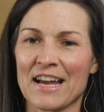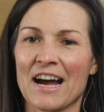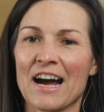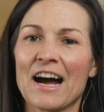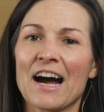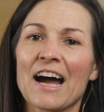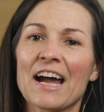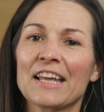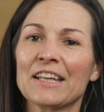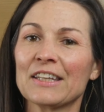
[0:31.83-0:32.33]

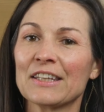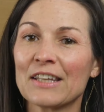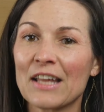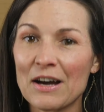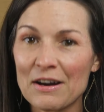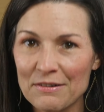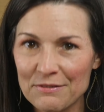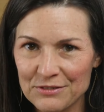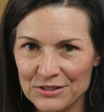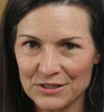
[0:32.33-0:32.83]
I
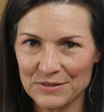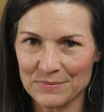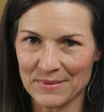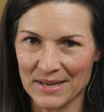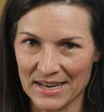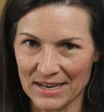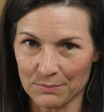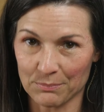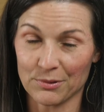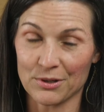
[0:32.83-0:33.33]
love to
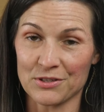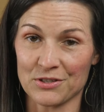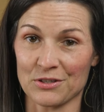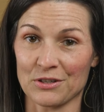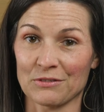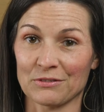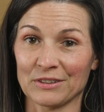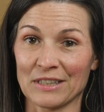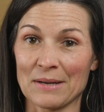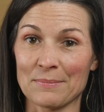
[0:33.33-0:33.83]
make
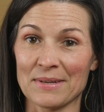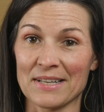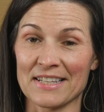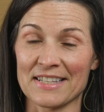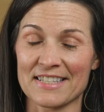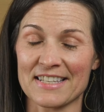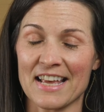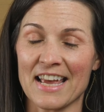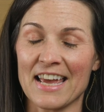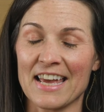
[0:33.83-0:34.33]
preserved
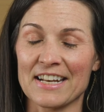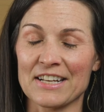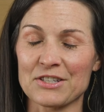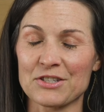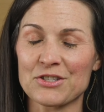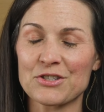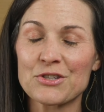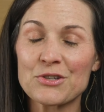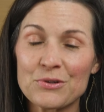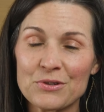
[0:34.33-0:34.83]
lemons, and as
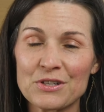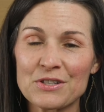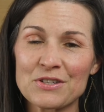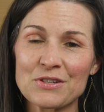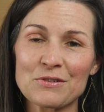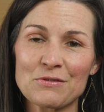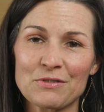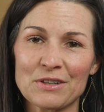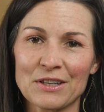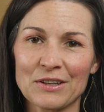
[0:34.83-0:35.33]
soon as
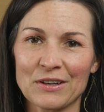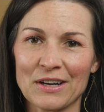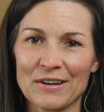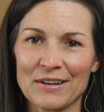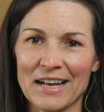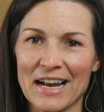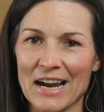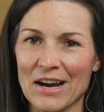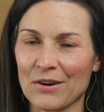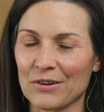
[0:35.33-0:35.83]
you figure out
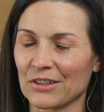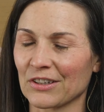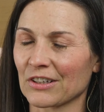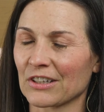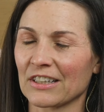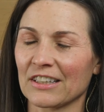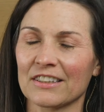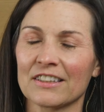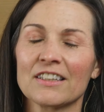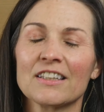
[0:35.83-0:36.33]
how, you're
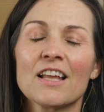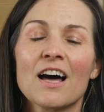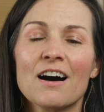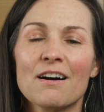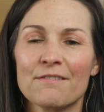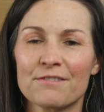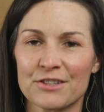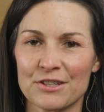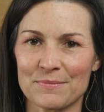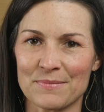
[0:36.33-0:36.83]
gonna
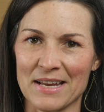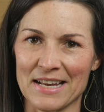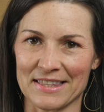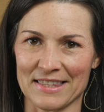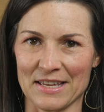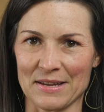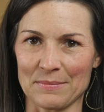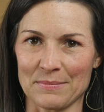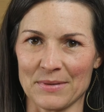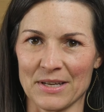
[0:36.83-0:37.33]
love to make
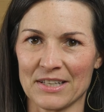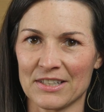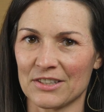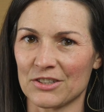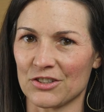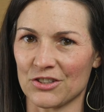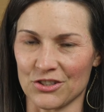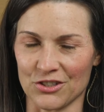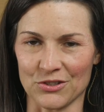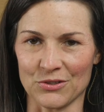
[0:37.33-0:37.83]
them
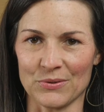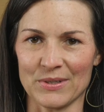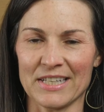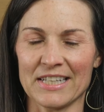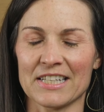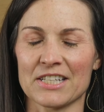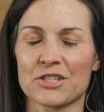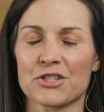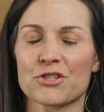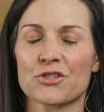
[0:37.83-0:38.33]
too.
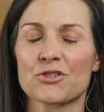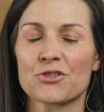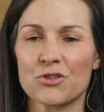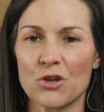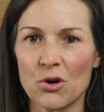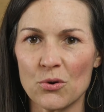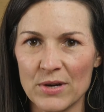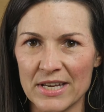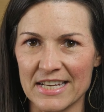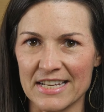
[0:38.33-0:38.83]
It is
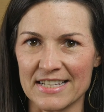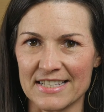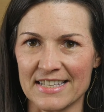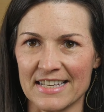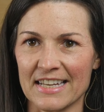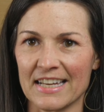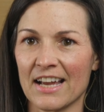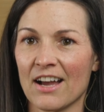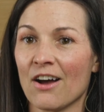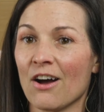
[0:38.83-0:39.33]
so
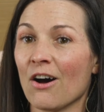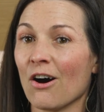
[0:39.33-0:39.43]
easy.